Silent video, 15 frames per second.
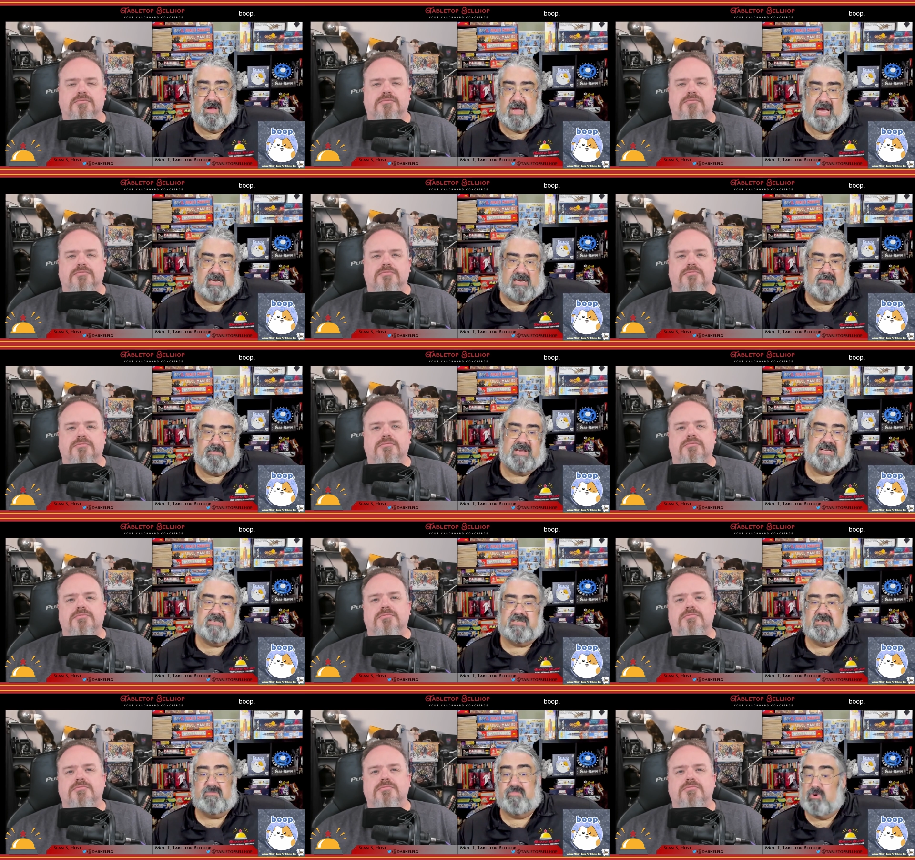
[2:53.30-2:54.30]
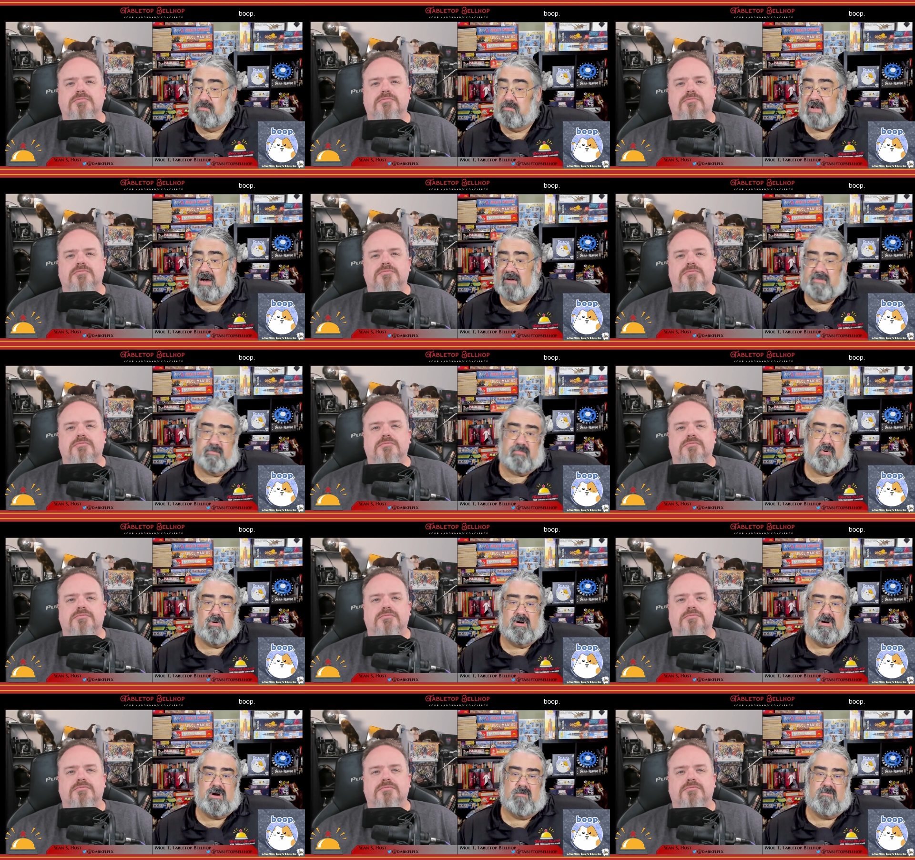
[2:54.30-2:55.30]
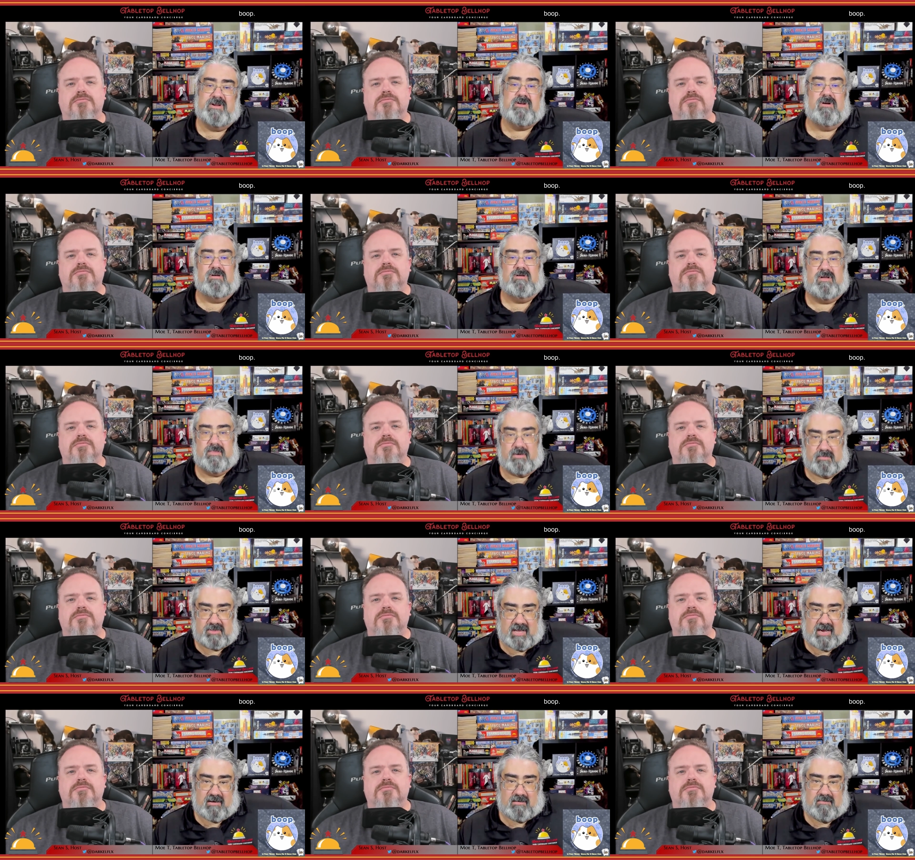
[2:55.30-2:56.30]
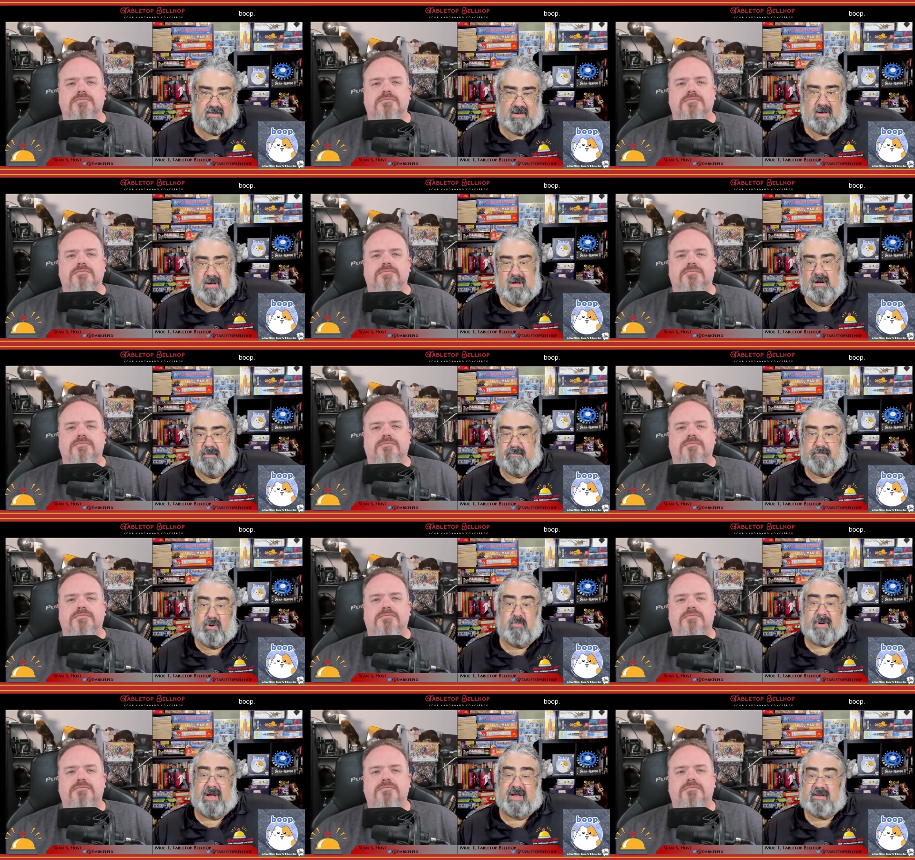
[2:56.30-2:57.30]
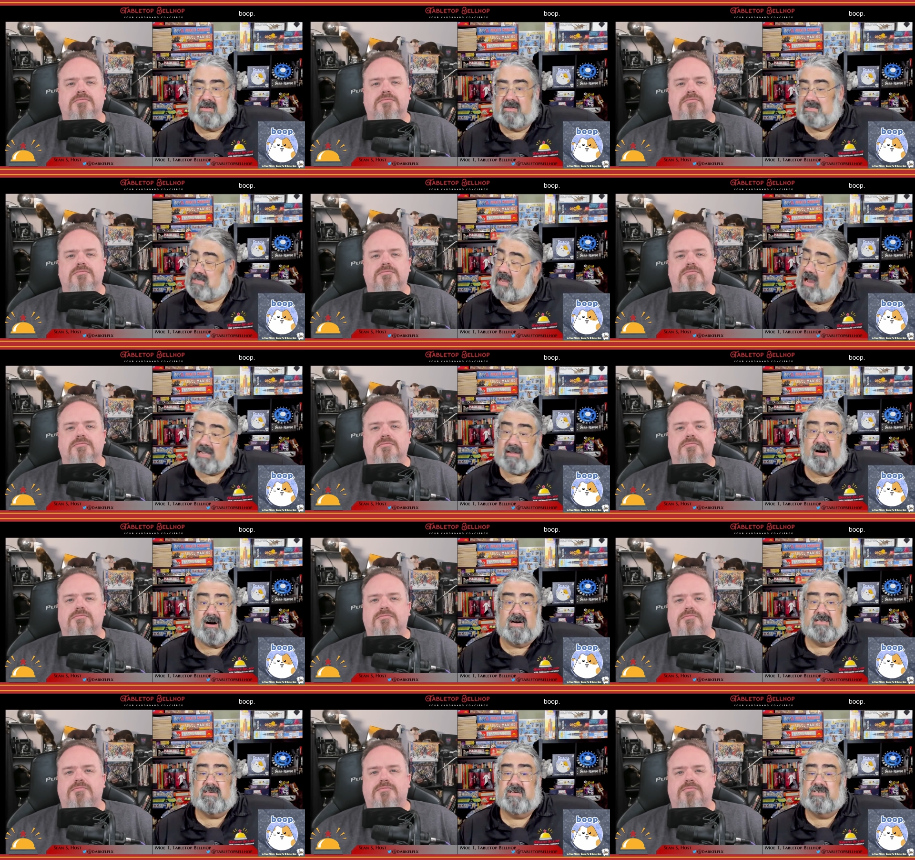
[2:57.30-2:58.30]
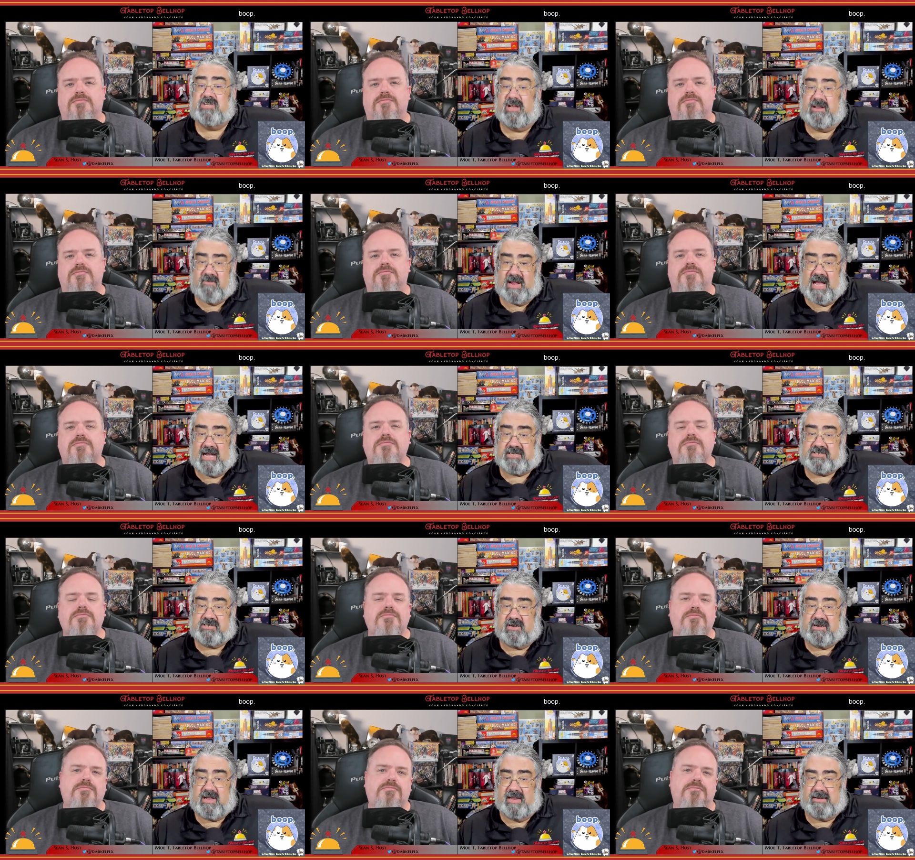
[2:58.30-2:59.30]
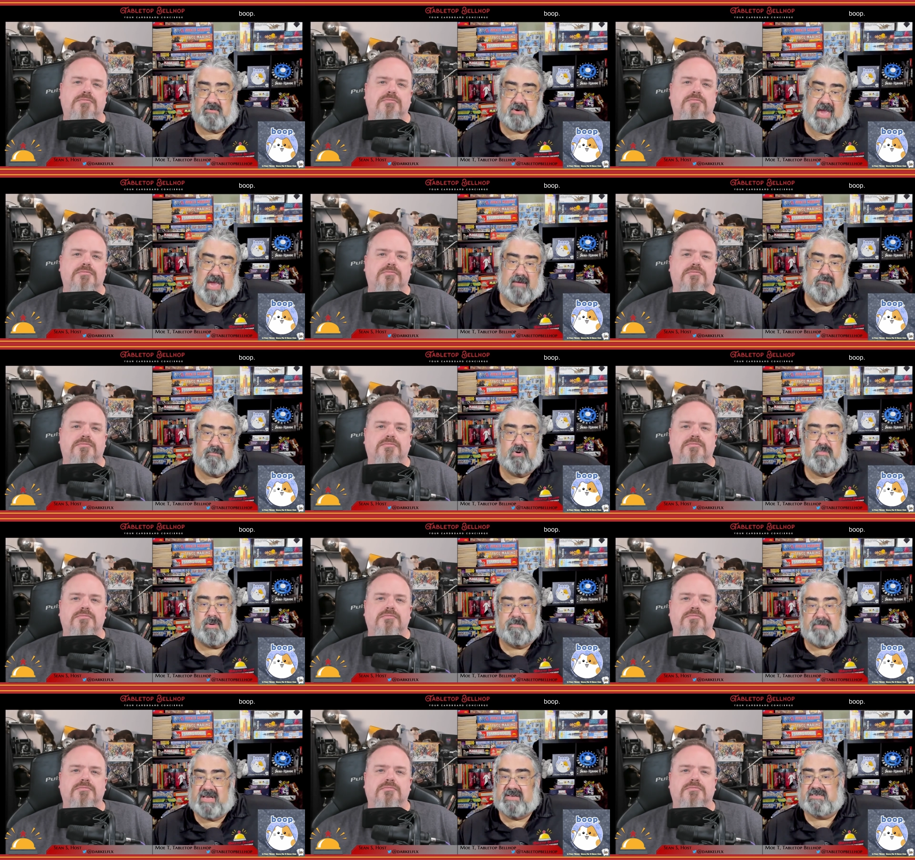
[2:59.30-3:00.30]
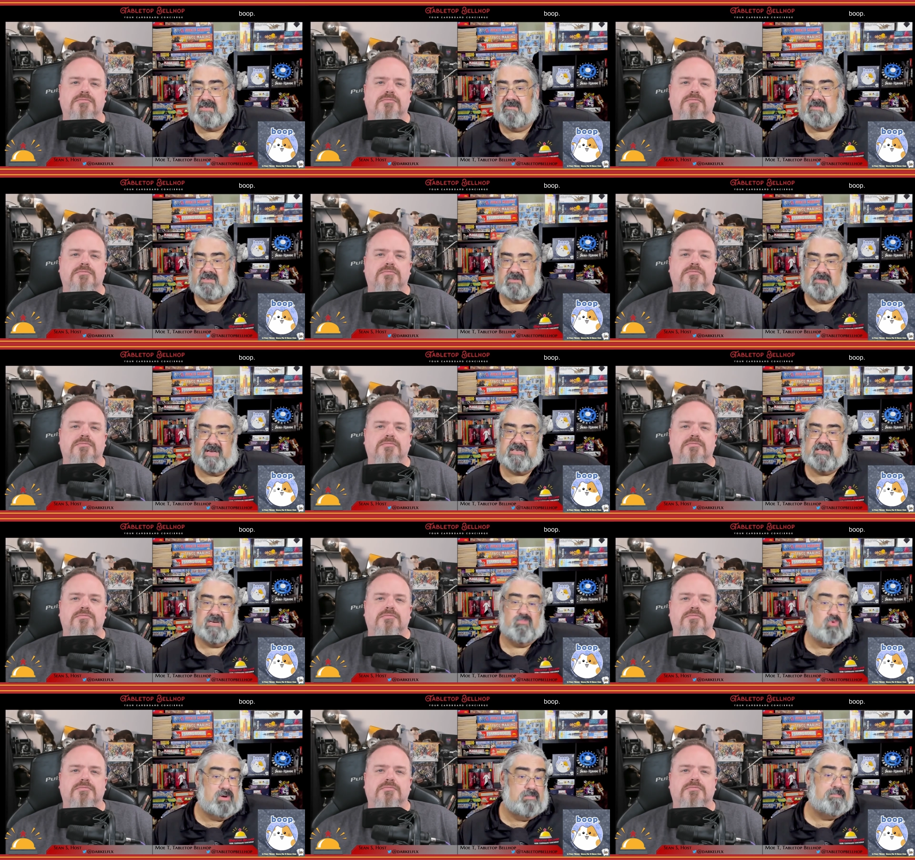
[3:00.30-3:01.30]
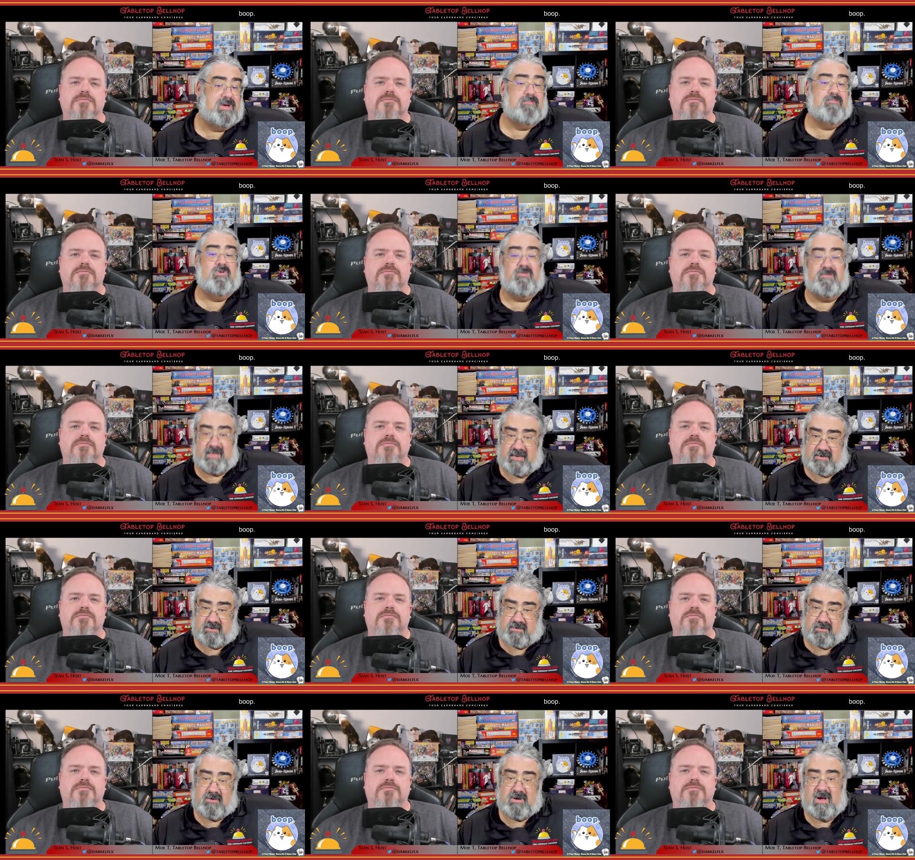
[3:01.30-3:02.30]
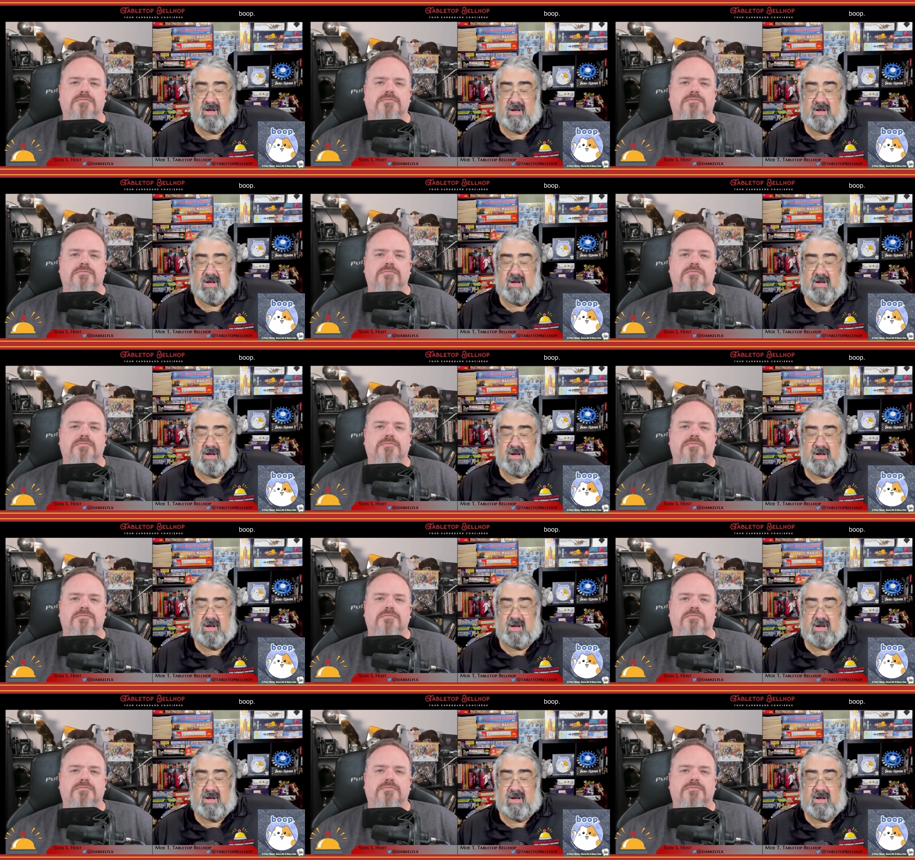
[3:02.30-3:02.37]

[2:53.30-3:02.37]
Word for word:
Speaker 1: Any pieces booped off the board are returned to their player. Booping does not cause a chain reaction, and you can't boop a piece if the space it would be moved into